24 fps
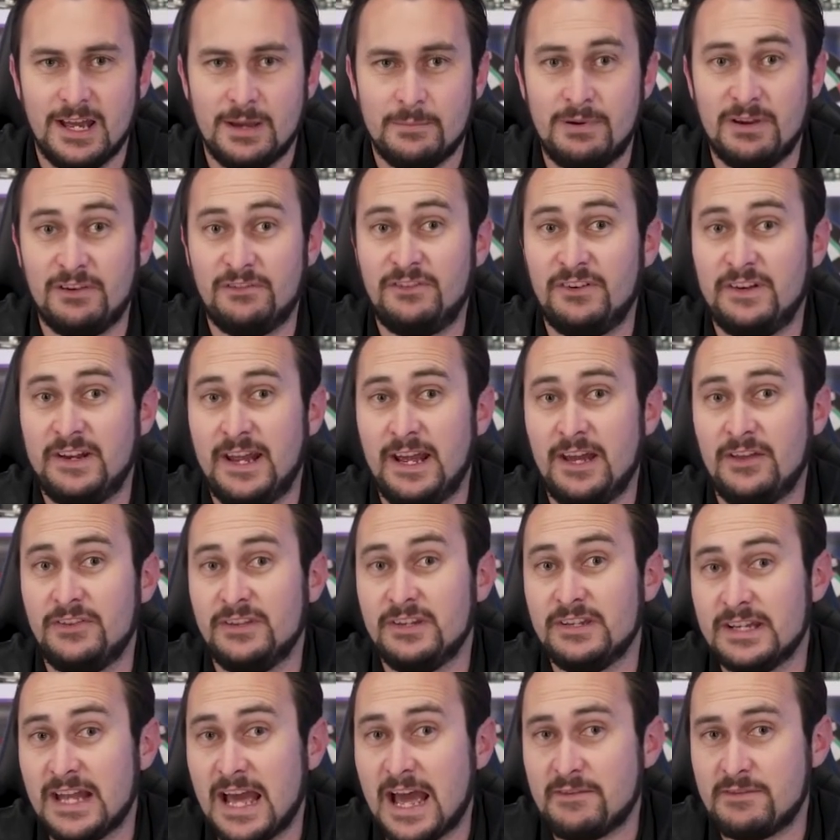But for now,
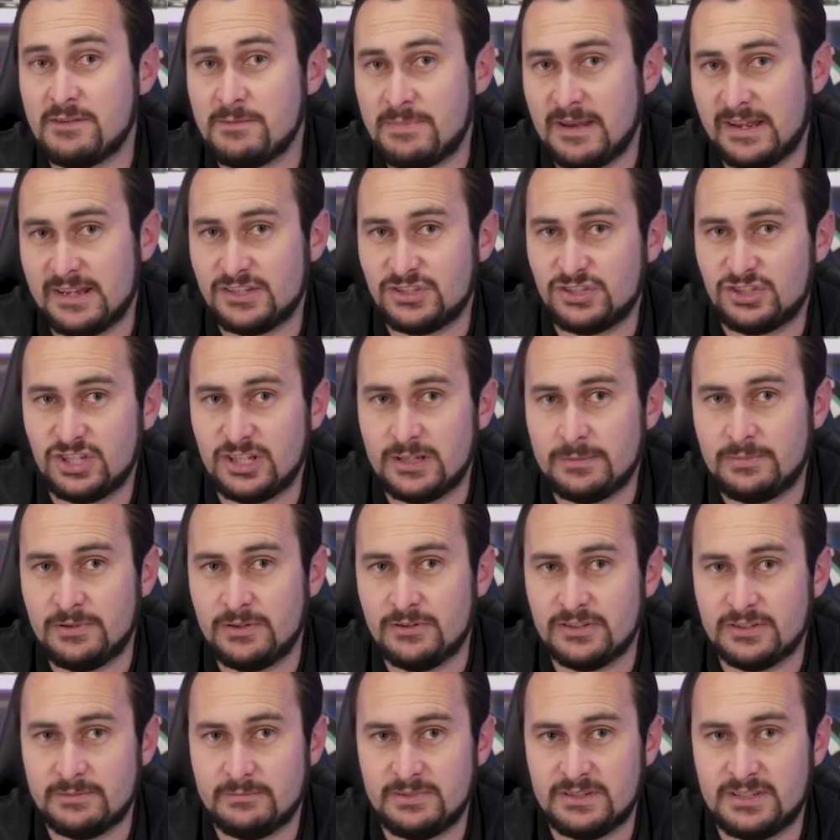the Navi-based
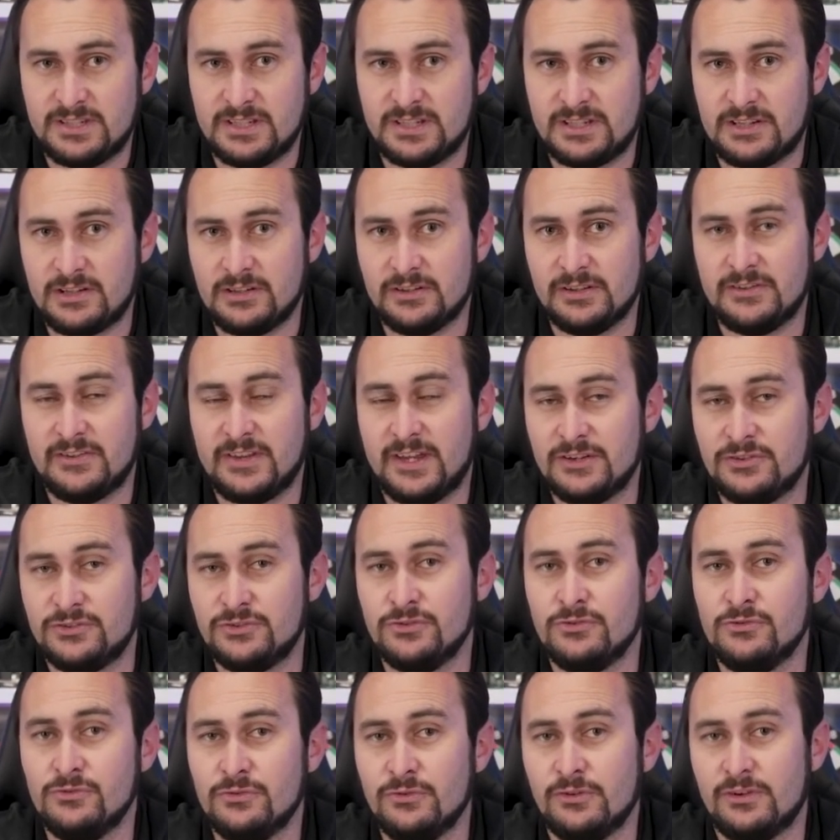GPUs in particular, they
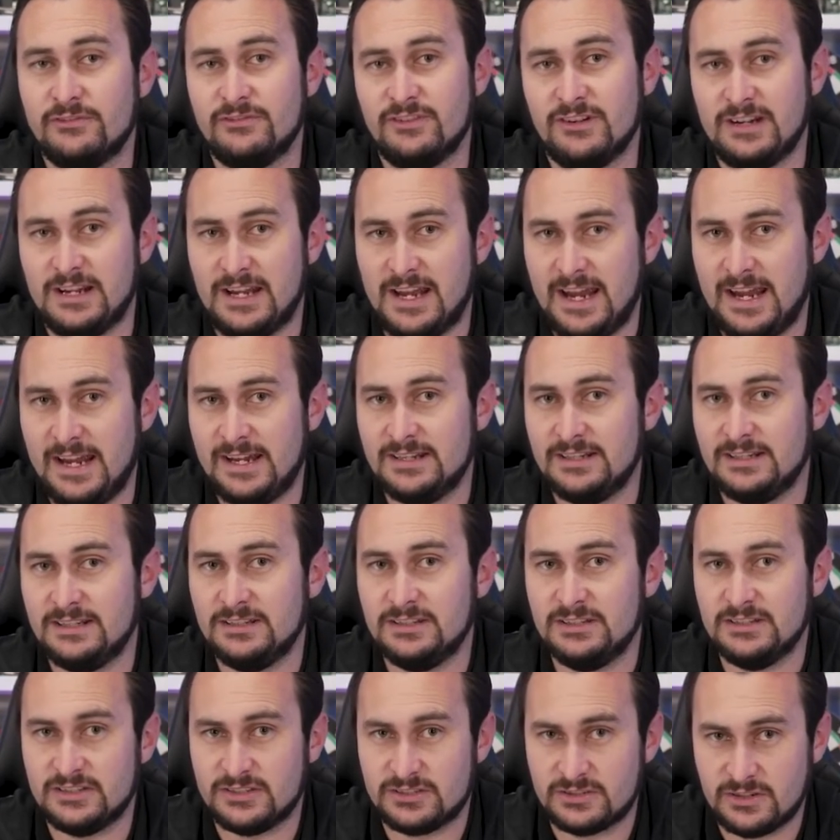do look very handy
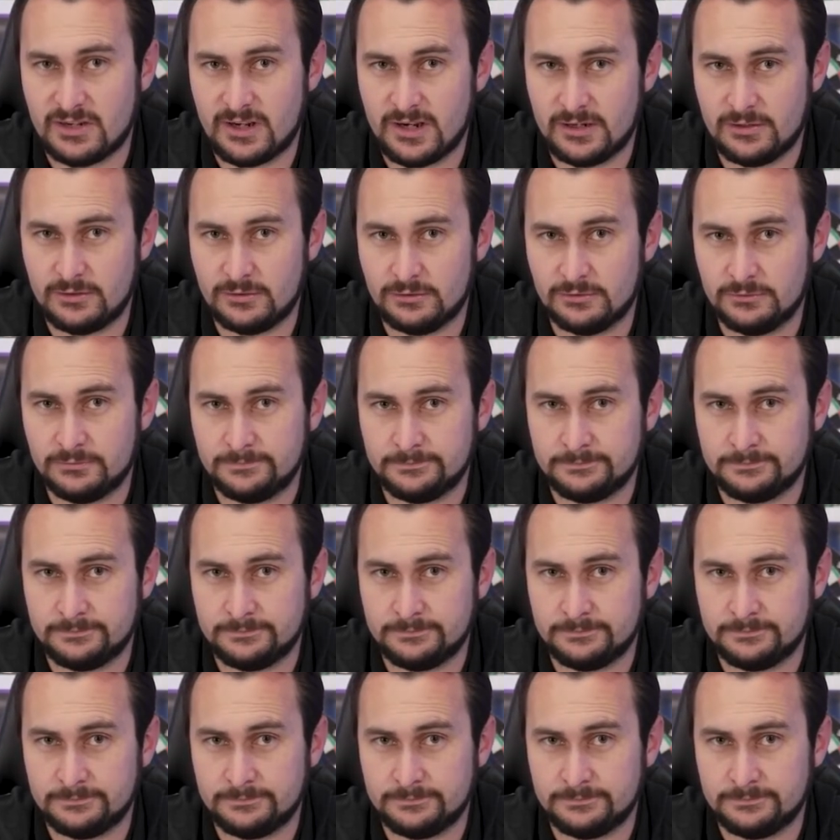in this title.